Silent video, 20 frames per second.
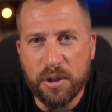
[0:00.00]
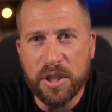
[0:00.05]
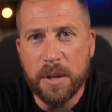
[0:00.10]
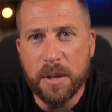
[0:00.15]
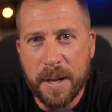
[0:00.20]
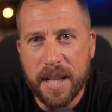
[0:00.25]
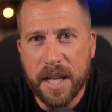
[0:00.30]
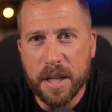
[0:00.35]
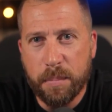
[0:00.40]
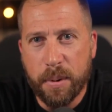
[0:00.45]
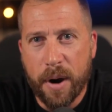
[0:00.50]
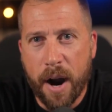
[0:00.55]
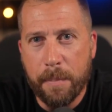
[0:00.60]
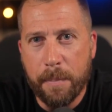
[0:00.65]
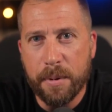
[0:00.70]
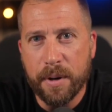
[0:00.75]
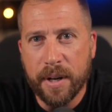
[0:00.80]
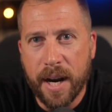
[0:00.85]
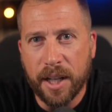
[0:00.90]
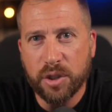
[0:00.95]
be this
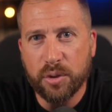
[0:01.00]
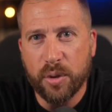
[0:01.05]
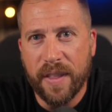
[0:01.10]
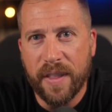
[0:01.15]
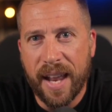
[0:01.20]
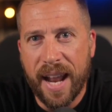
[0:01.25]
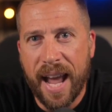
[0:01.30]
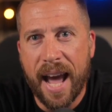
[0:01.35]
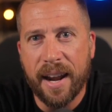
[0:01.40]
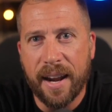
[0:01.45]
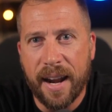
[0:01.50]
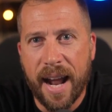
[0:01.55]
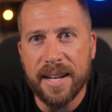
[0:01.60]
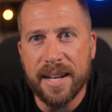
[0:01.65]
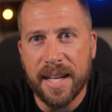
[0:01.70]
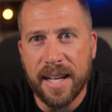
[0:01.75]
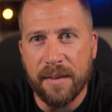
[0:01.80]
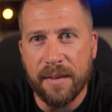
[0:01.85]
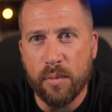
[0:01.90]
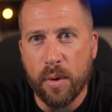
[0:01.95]
proper country that had an
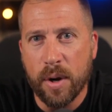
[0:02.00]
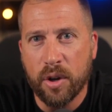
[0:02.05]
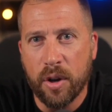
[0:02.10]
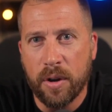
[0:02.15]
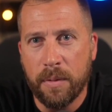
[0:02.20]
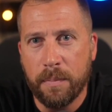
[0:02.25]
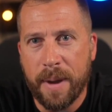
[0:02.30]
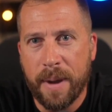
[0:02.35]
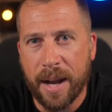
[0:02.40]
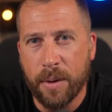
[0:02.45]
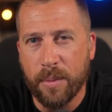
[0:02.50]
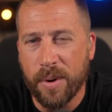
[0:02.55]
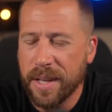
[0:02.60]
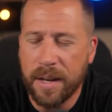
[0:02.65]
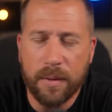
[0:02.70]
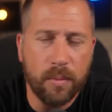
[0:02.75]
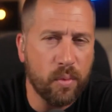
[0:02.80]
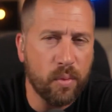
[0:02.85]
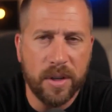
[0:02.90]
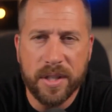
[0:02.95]
idea of what good and bad was.
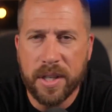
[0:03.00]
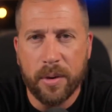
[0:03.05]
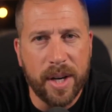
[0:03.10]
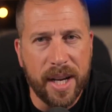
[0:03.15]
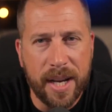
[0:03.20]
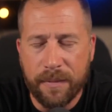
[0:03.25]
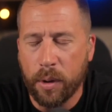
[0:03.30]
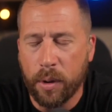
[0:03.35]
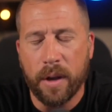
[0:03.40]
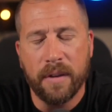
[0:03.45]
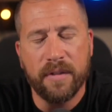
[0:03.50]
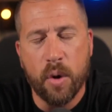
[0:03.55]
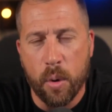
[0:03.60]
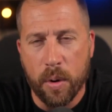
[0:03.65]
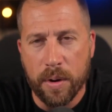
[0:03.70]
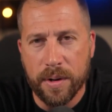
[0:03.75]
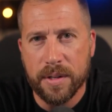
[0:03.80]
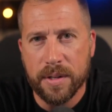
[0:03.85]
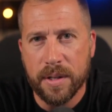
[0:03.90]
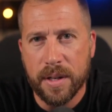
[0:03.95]
And was there evil? Of
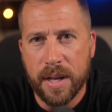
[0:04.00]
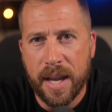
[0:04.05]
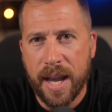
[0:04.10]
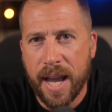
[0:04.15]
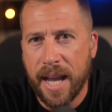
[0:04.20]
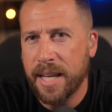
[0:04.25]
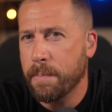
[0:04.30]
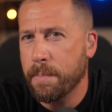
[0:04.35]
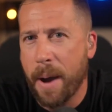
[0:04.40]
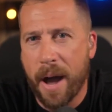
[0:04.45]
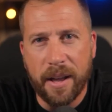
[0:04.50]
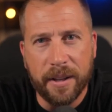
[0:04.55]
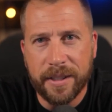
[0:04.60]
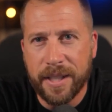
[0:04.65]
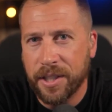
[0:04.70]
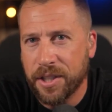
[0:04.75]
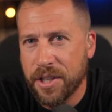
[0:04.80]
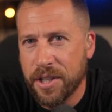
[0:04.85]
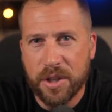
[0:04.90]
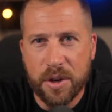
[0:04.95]
course. And did
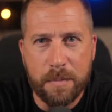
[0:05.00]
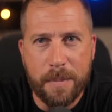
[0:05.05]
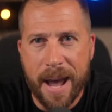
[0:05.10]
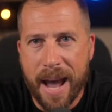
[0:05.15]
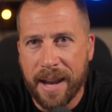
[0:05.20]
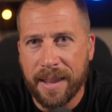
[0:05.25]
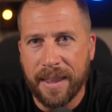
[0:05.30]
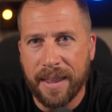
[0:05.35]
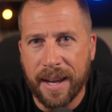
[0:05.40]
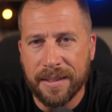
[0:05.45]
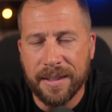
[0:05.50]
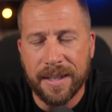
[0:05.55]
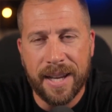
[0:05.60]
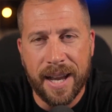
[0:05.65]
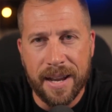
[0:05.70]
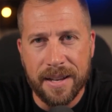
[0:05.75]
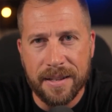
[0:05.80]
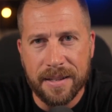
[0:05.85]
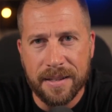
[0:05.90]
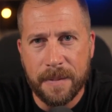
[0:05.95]
politicians do bad things?
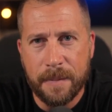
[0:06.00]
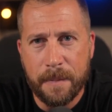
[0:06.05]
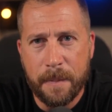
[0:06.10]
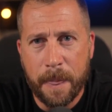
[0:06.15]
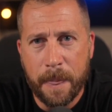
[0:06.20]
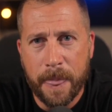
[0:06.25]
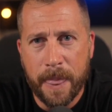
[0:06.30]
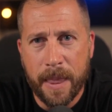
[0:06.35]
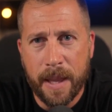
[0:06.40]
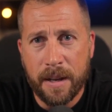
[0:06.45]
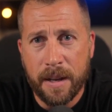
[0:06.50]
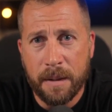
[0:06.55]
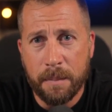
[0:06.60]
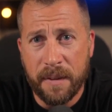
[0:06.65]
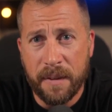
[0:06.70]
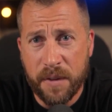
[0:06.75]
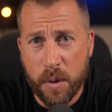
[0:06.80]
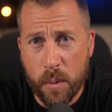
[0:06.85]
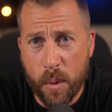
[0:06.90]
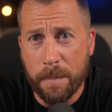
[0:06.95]
Yes. But
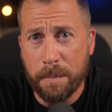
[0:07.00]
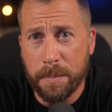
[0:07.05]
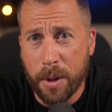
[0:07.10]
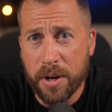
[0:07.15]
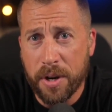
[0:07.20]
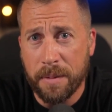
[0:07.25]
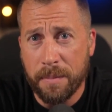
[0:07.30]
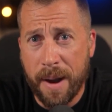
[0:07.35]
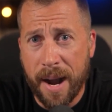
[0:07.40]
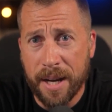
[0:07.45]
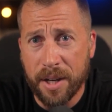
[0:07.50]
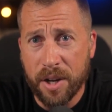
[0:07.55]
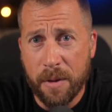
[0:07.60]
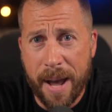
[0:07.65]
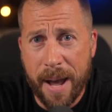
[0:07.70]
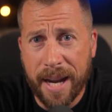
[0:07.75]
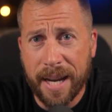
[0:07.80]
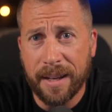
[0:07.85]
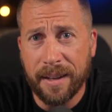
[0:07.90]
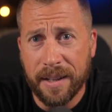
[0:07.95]
if you want to blow your mind, go
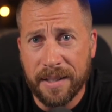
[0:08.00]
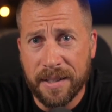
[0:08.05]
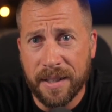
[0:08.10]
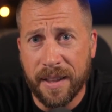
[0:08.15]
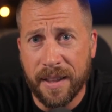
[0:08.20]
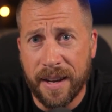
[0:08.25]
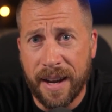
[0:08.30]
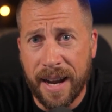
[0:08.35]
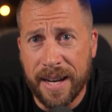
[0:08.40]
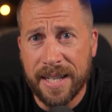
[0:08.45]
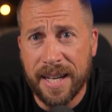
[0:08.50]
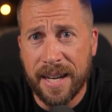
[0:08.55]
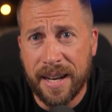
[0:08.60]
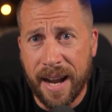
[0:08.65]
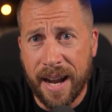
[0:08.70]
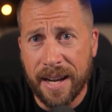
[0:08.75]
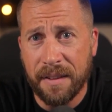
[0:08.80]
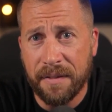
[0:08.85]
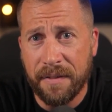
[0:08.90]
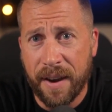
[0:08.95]
back and listen to the
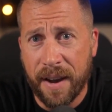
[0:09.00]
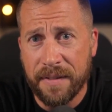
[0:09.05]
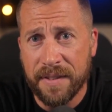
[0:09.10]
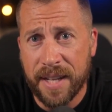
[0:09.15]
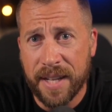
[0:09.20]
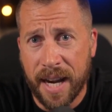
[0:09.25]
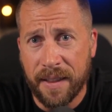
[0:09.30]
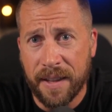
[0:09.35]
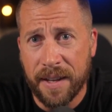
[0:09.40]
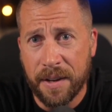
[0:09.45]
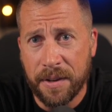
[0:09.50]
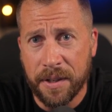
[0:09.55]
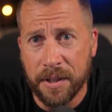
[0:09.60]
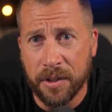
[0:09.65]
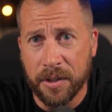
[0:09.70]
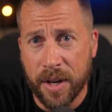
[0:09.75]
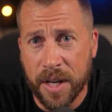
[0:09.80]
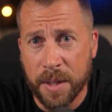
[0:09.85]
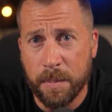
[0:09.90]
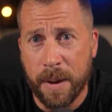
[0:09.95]
1995 State of the Union
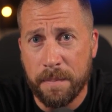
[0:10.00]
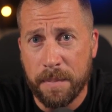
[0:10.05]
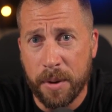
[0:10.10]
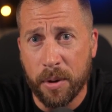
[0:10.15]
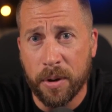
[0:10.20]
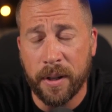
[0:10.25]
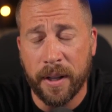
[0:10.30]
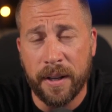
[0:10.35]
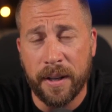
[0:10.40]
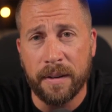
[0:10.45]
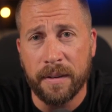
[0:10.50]
address by Bill Clinton,